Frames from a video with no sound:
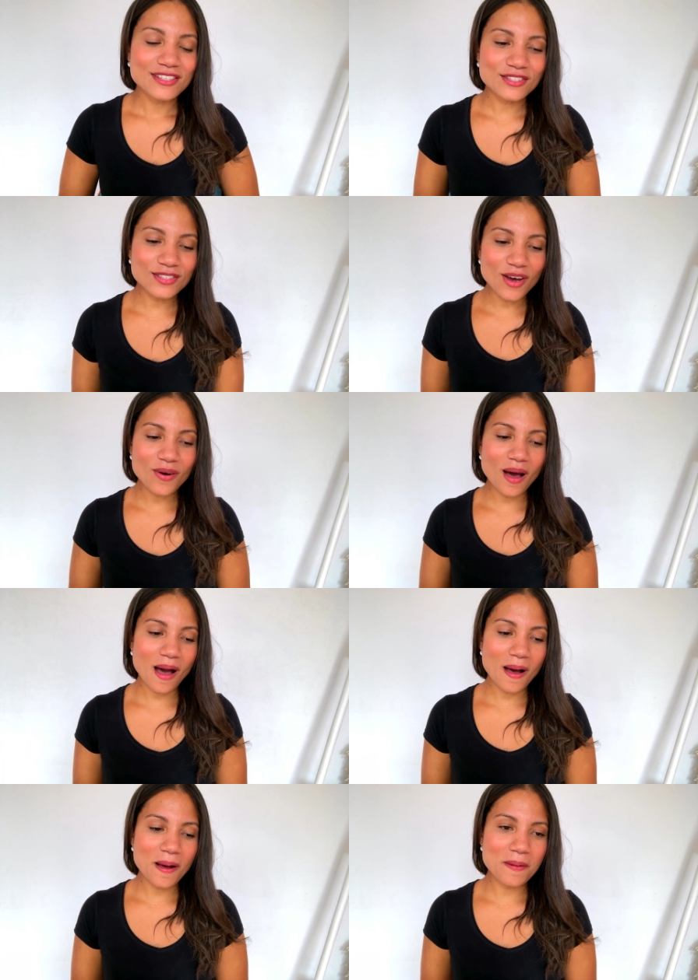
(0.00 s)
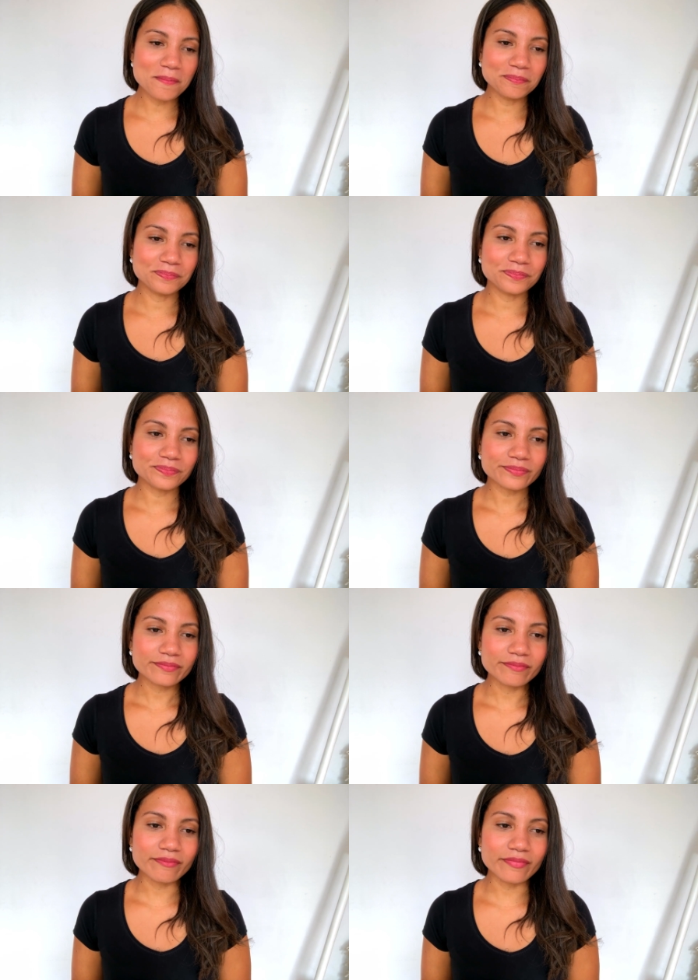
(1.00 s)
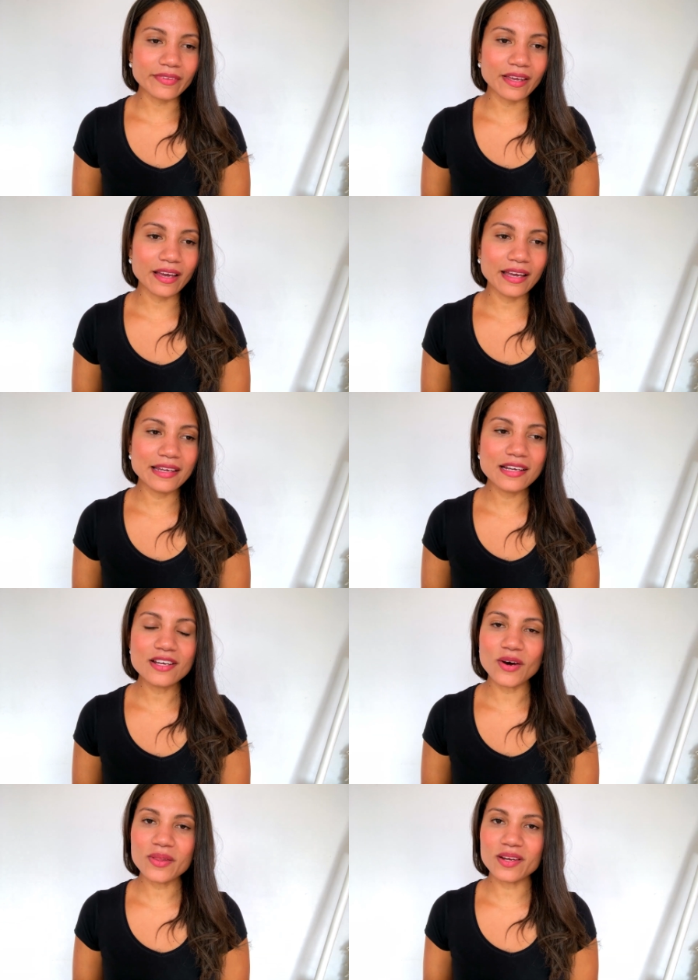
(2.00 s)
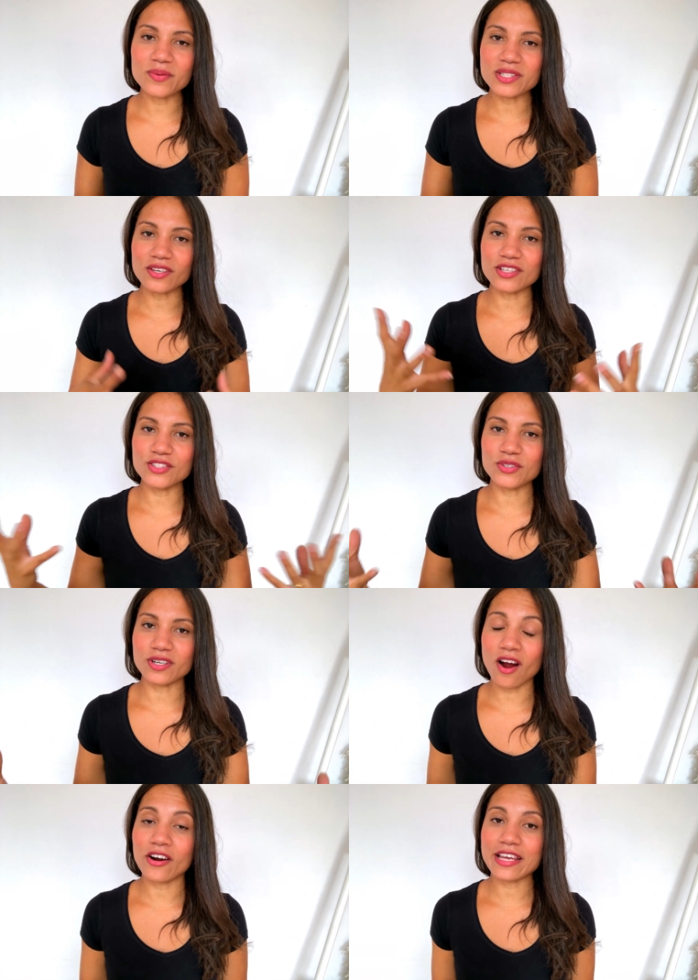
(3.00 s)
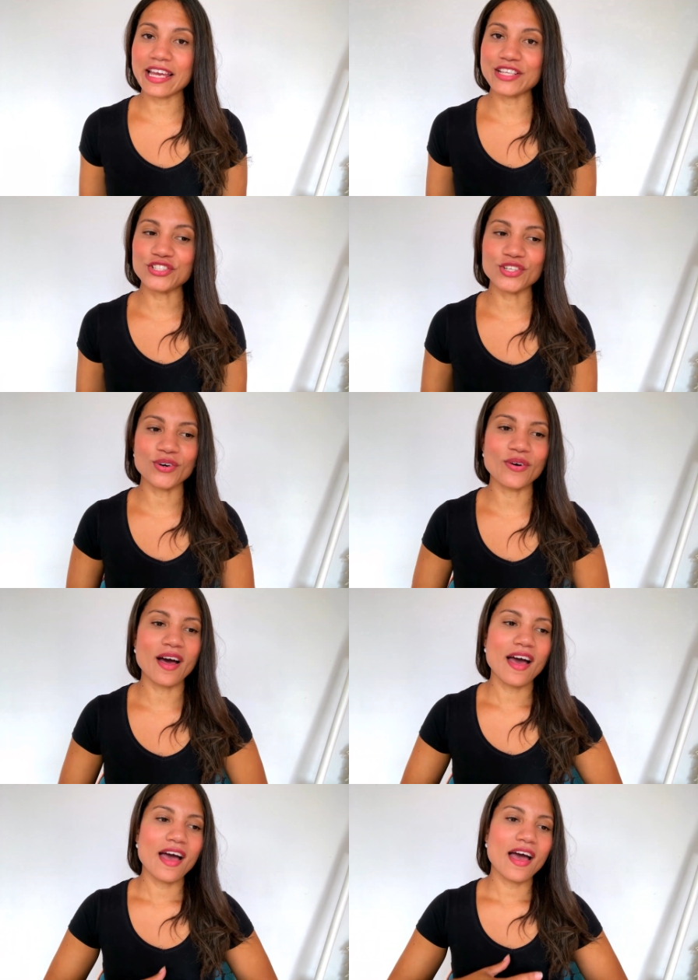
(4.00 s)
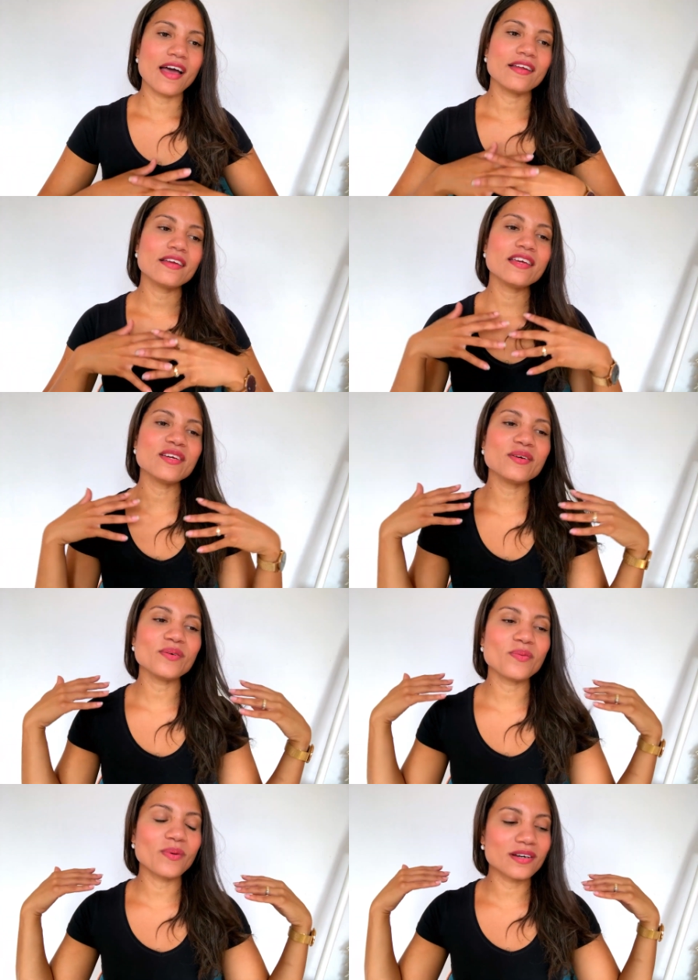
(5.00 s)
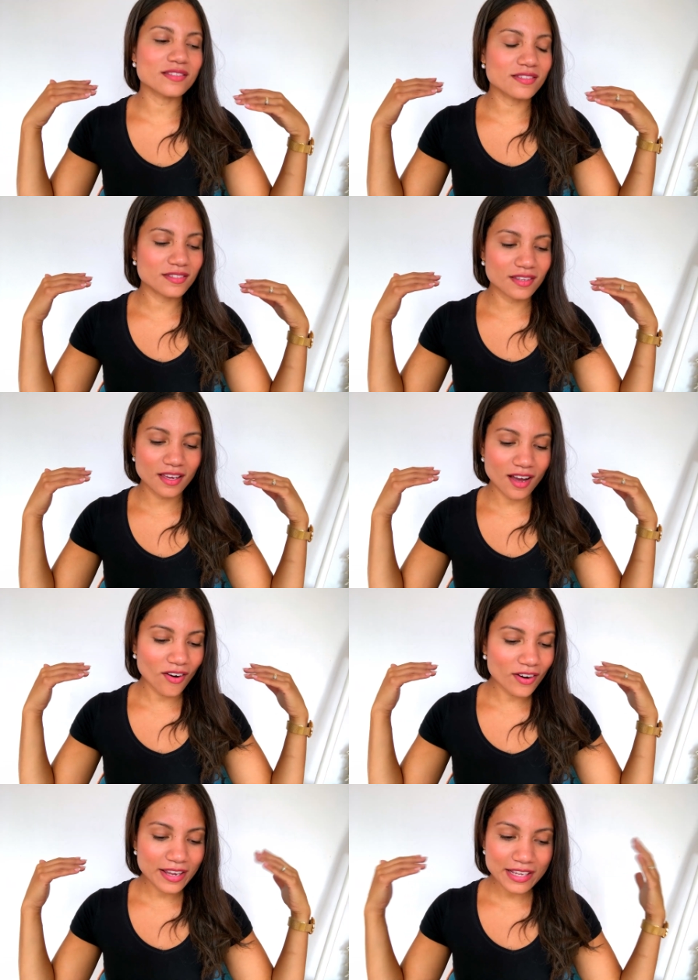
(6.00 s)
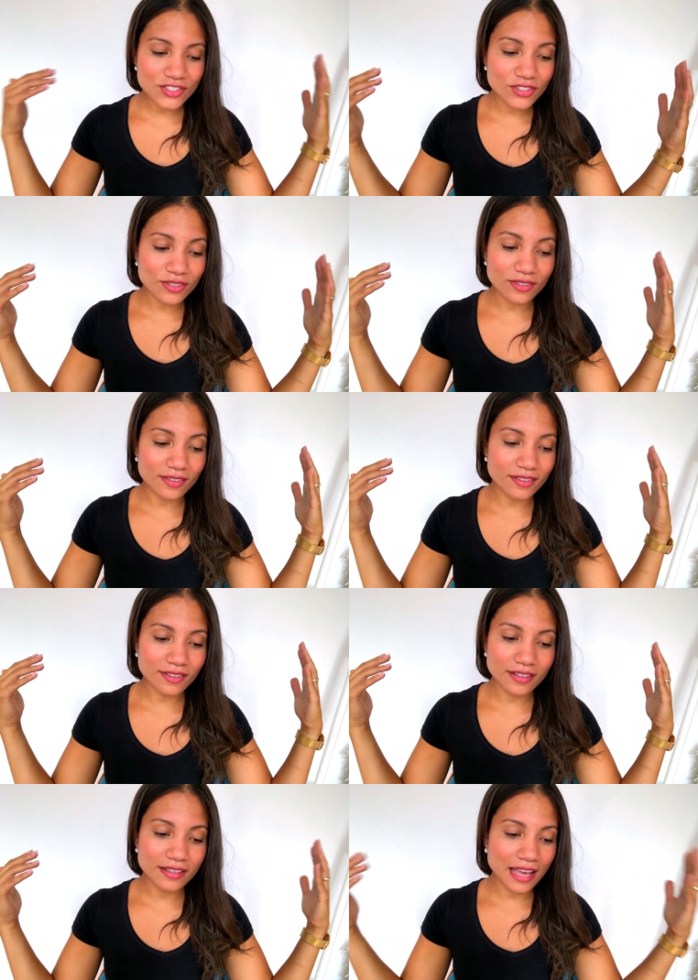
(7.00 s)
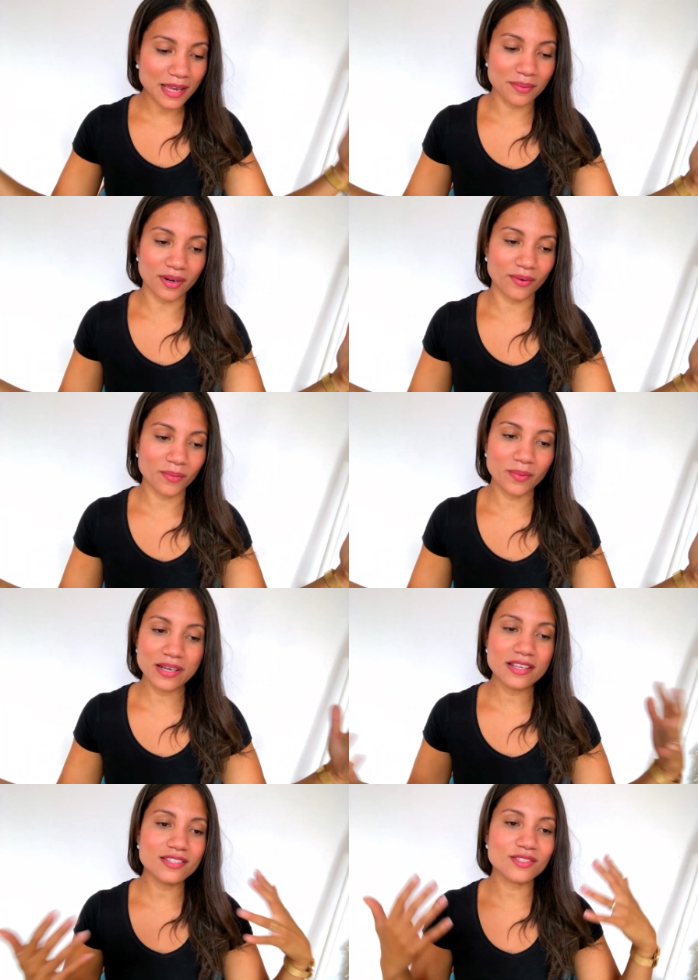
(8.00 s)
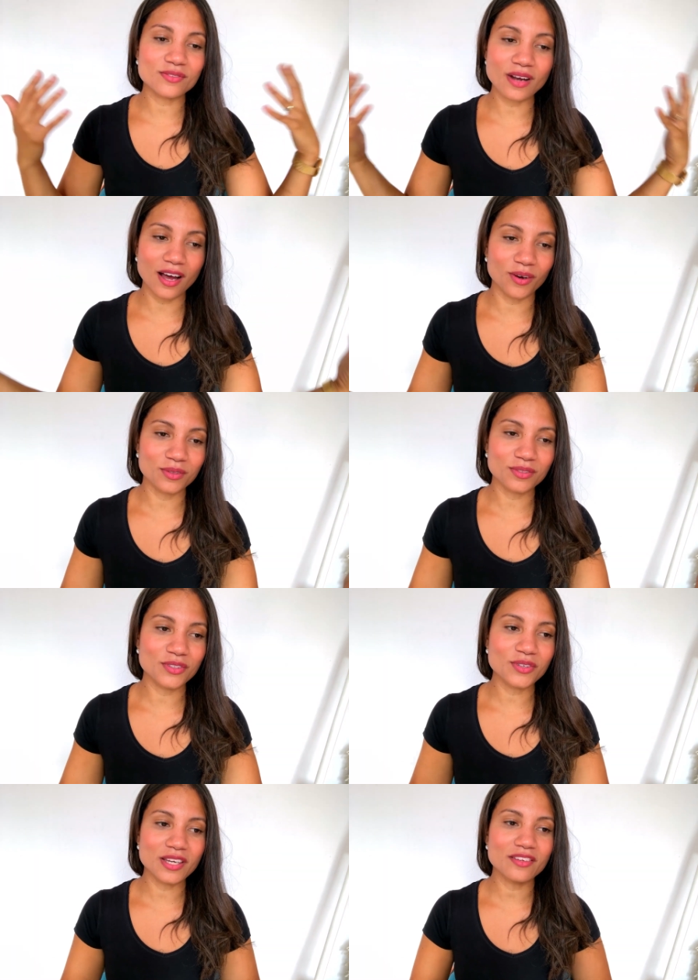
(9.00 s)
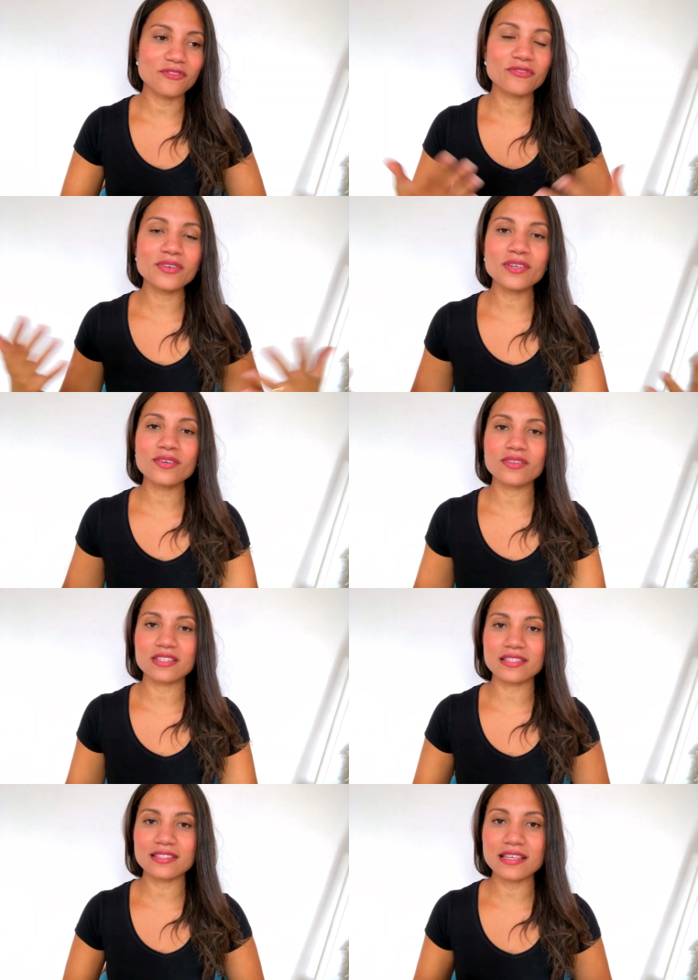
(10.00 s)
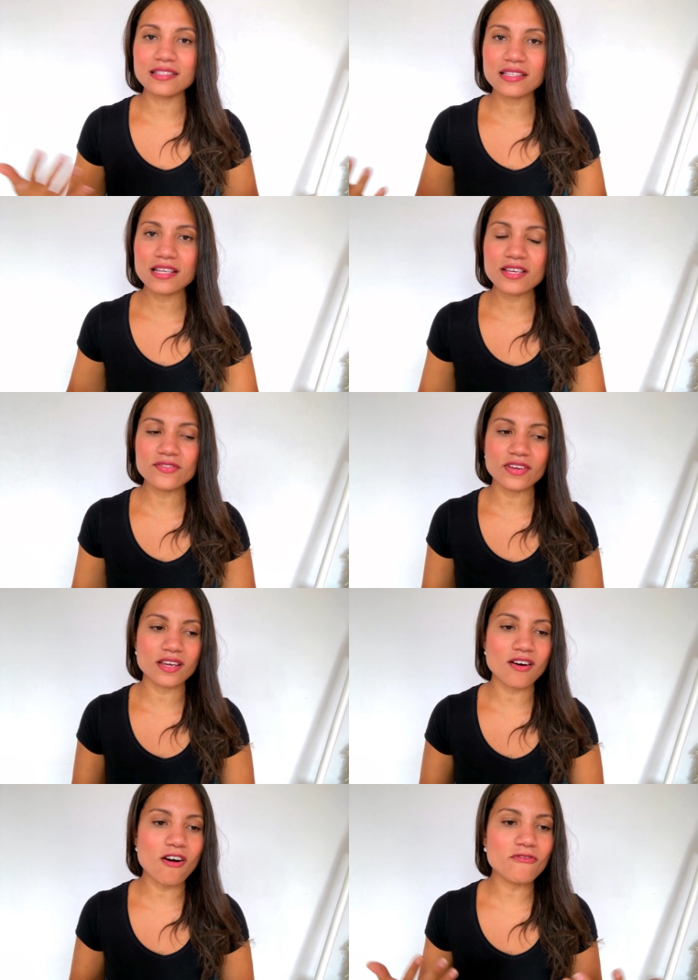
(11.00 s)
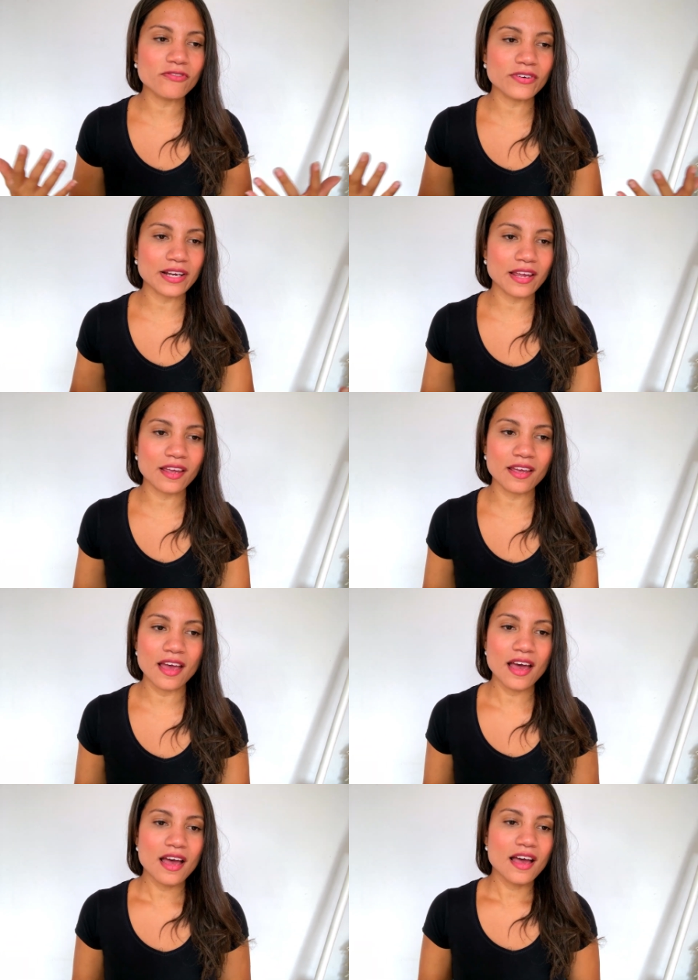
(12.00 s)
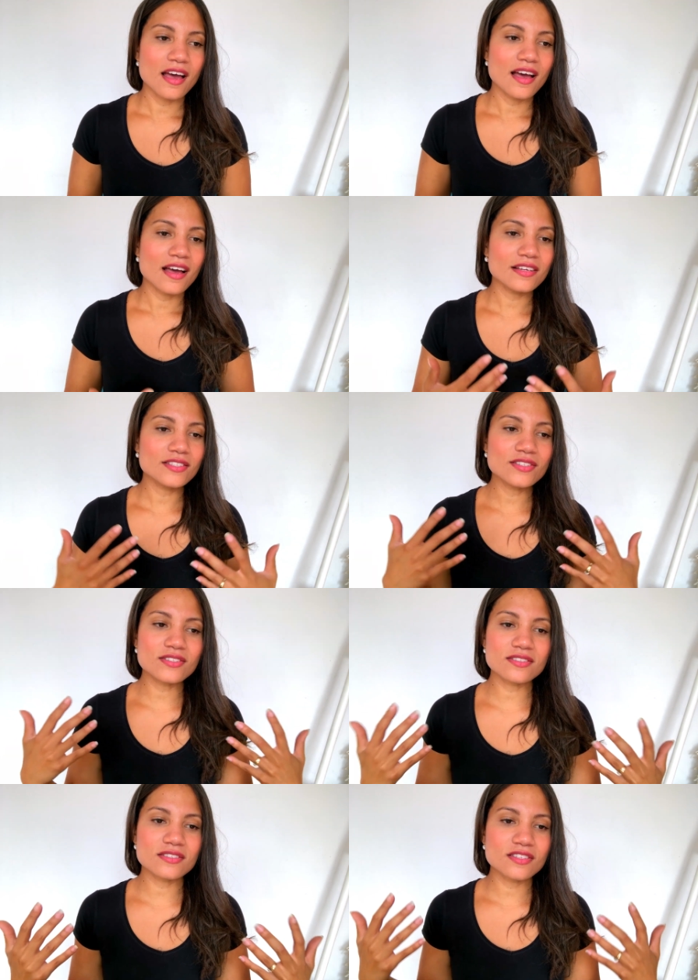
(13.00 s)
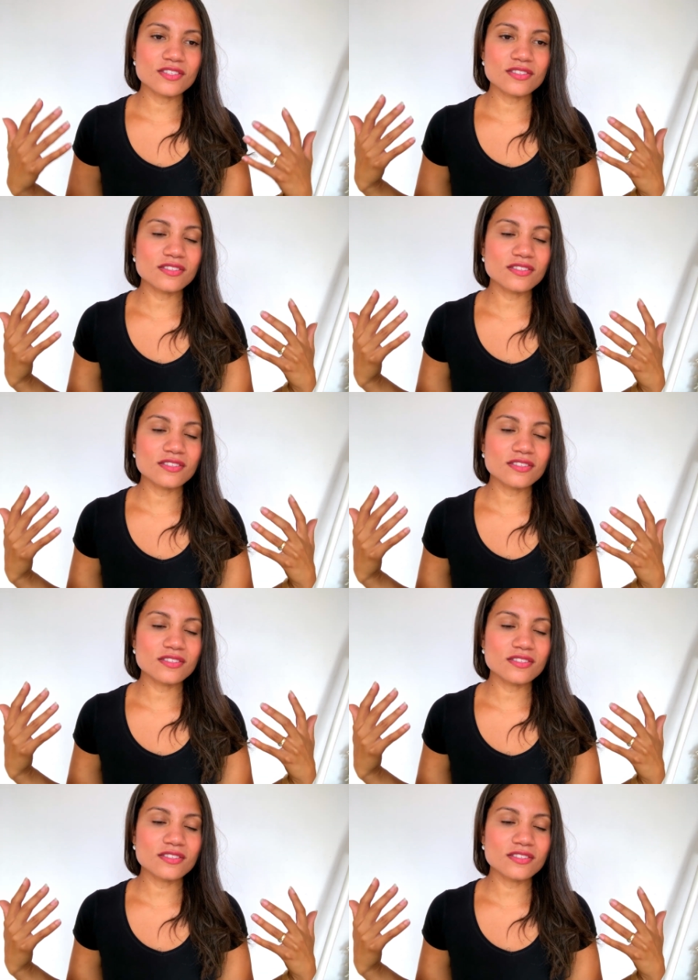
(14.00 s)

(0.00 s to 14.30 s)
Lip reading: So I didn't know that I was talking to an archangel, and he was Archangel Gabriel. When he's around, you can feel this sensitive and comforting and just